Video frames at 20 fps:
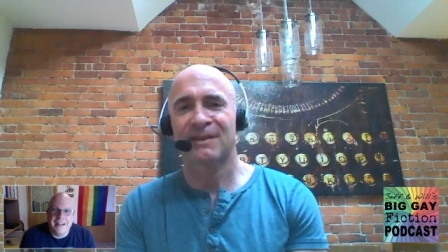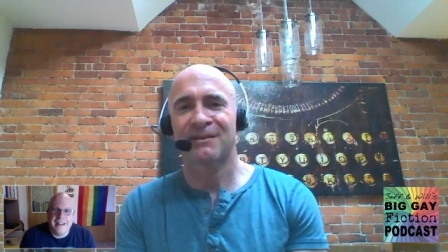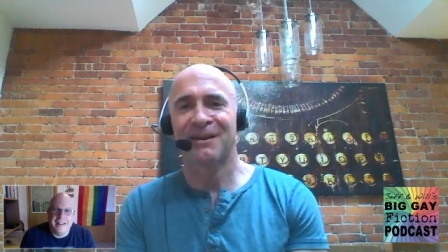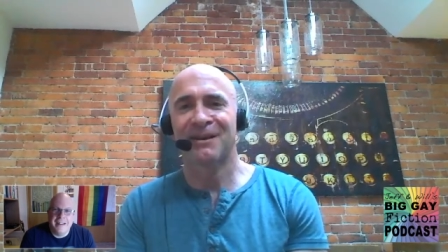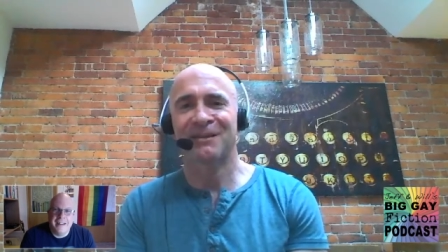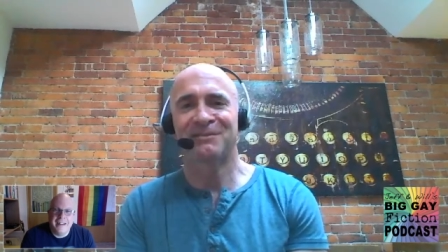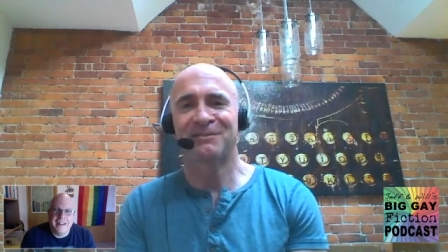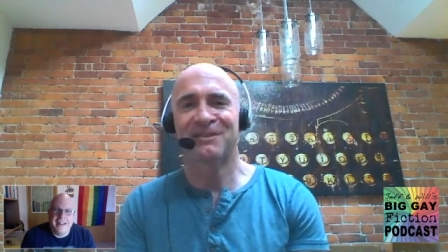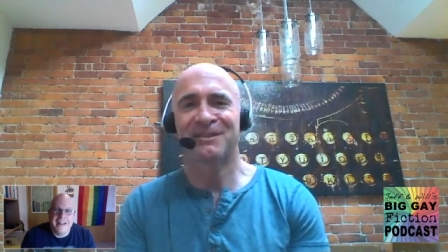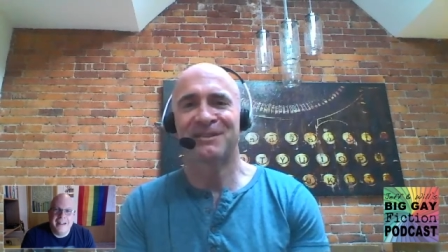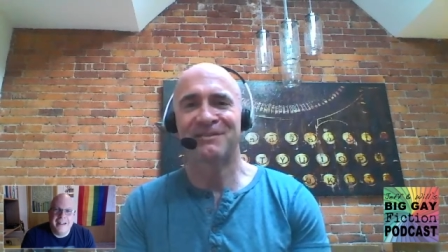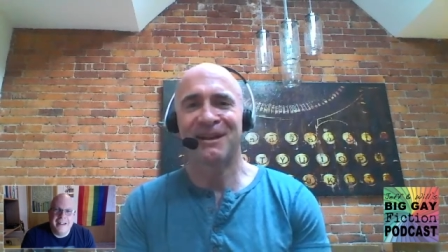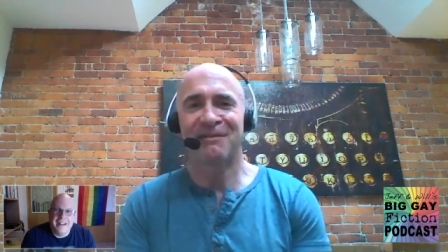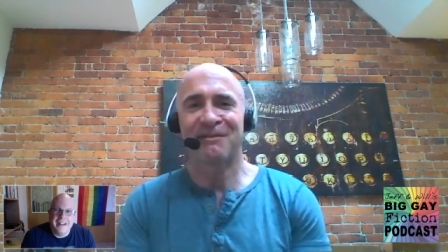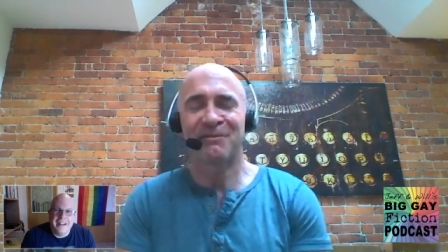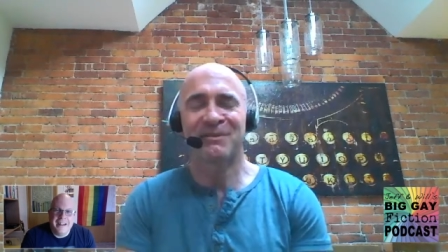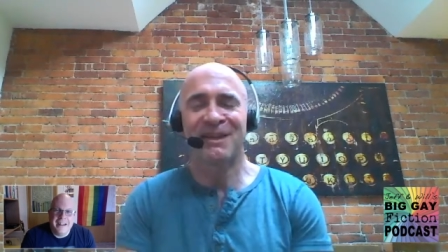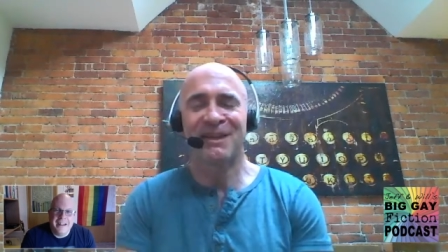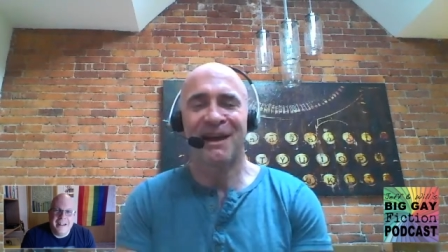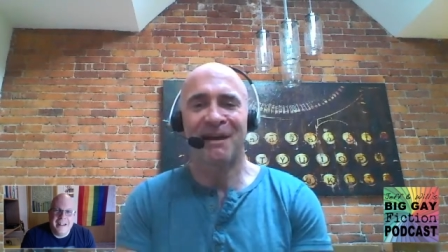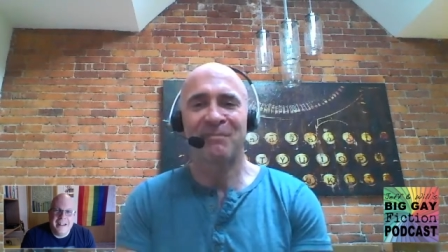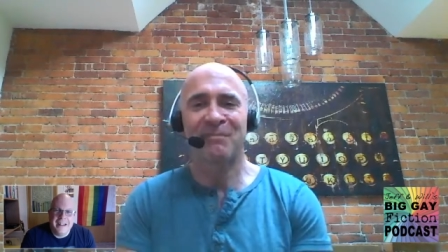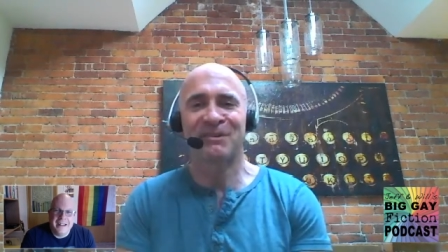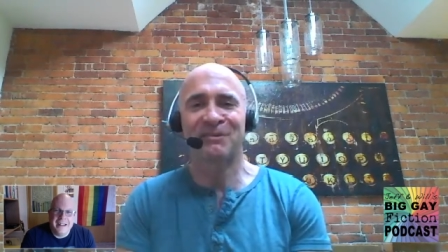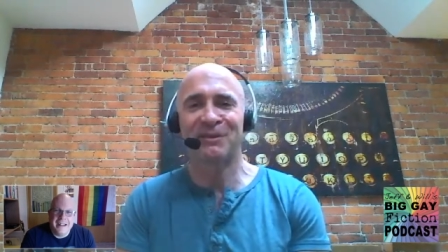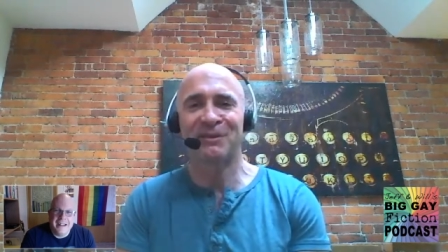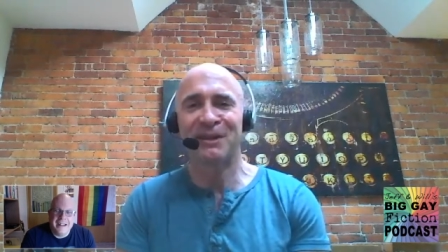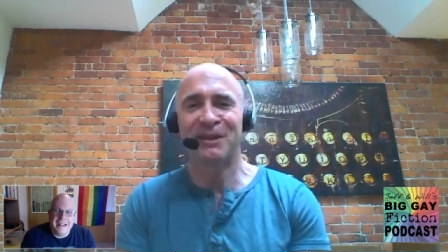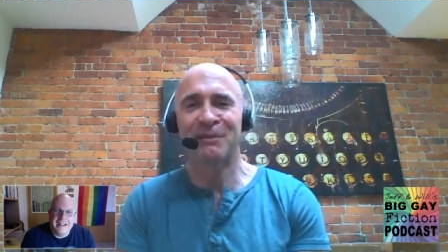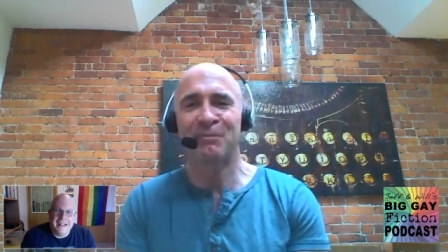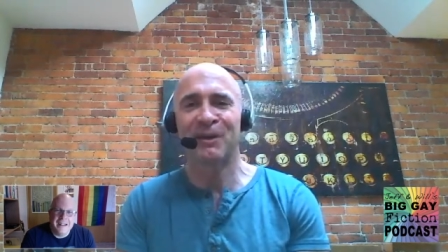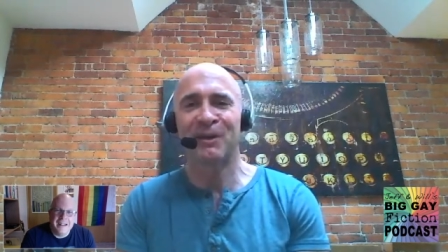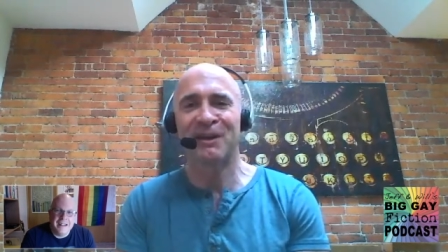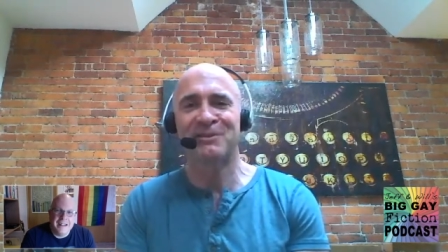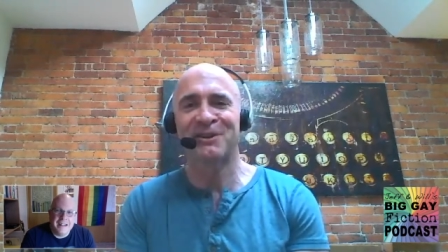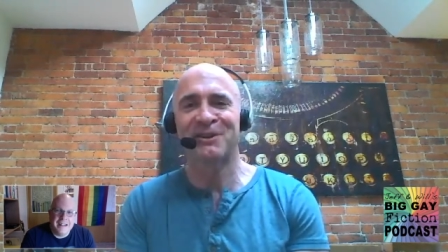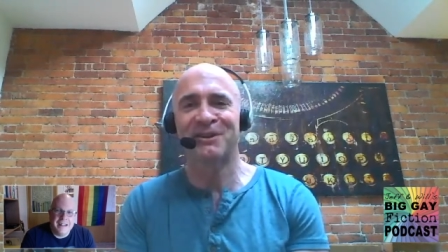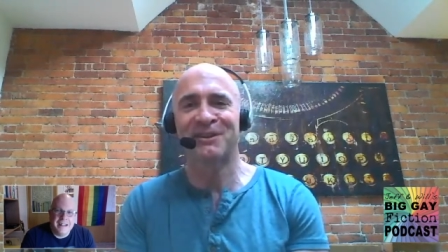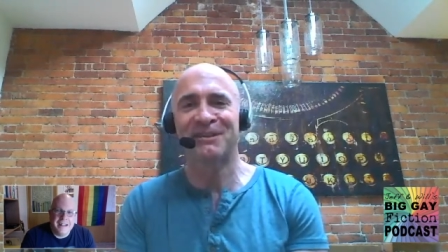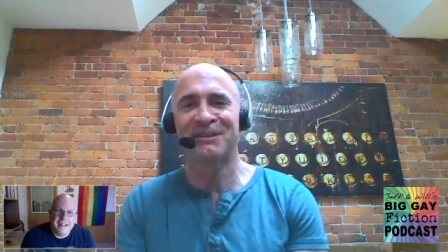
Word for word: It was absolutely a pleasure.